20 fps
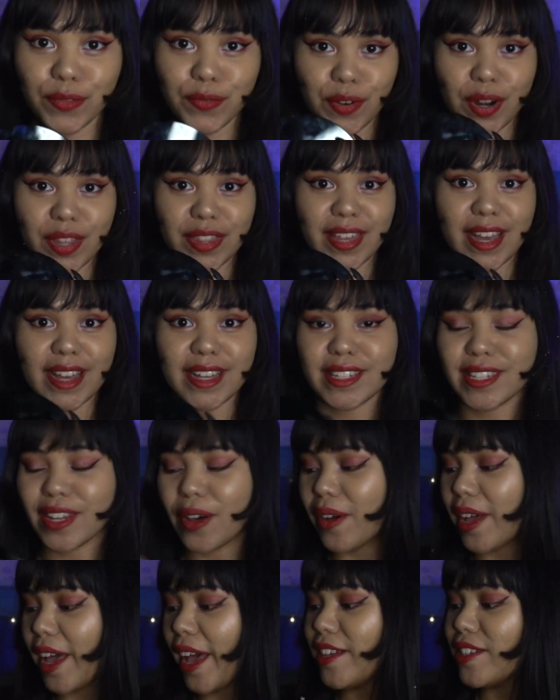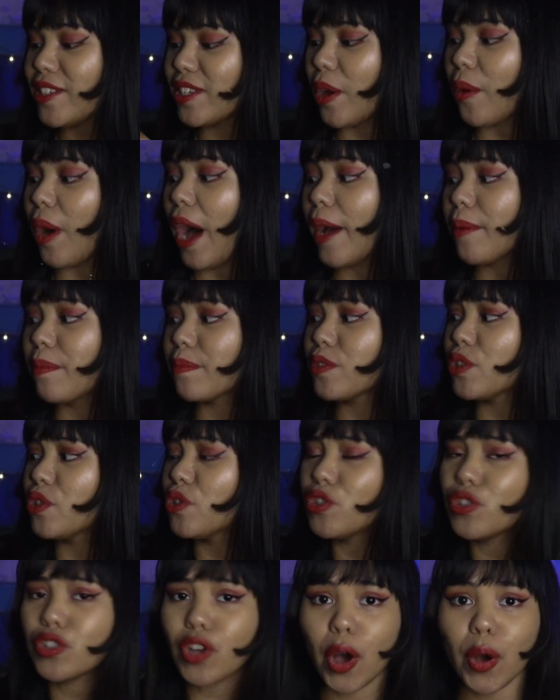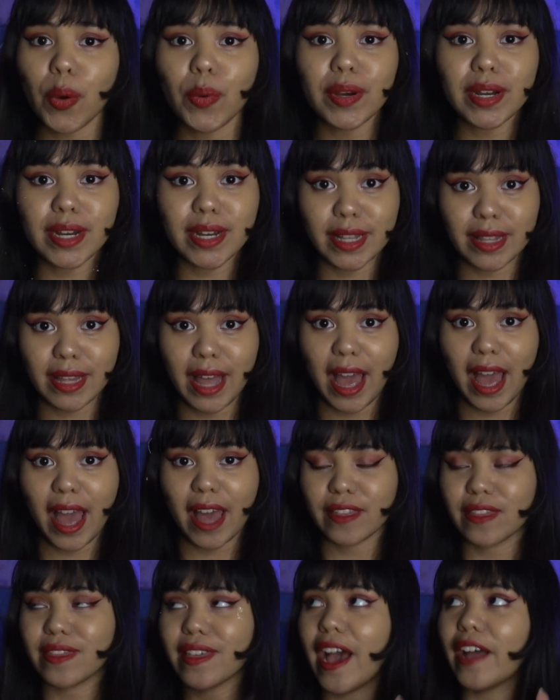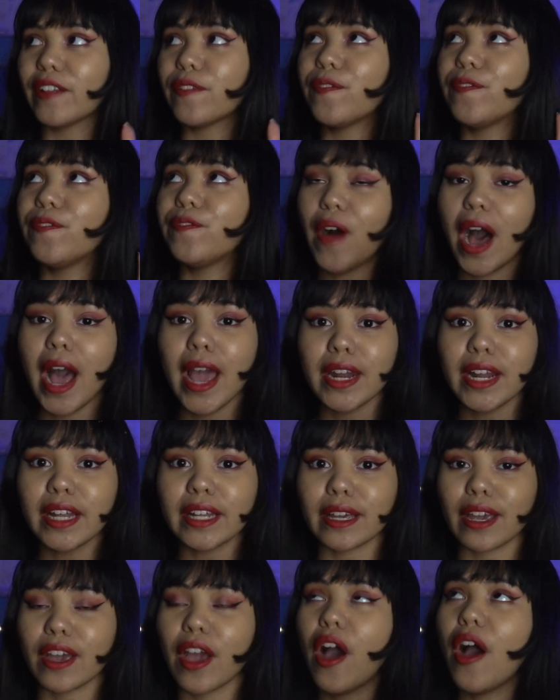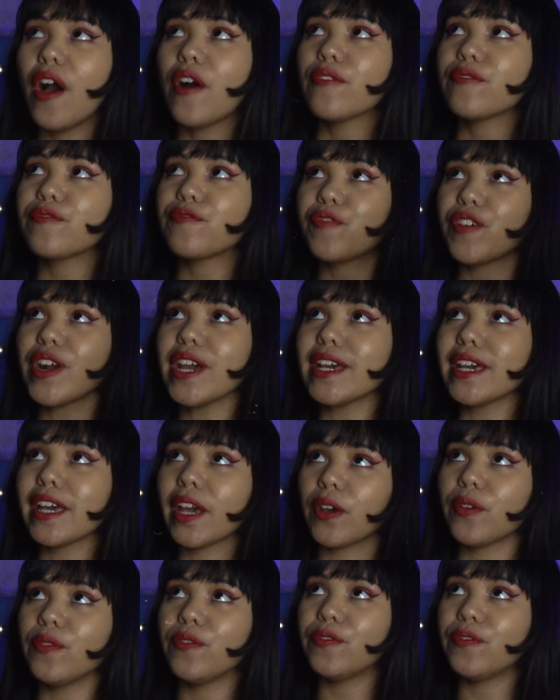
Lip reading: for this. Okay, so I'm so glad that finally, freaking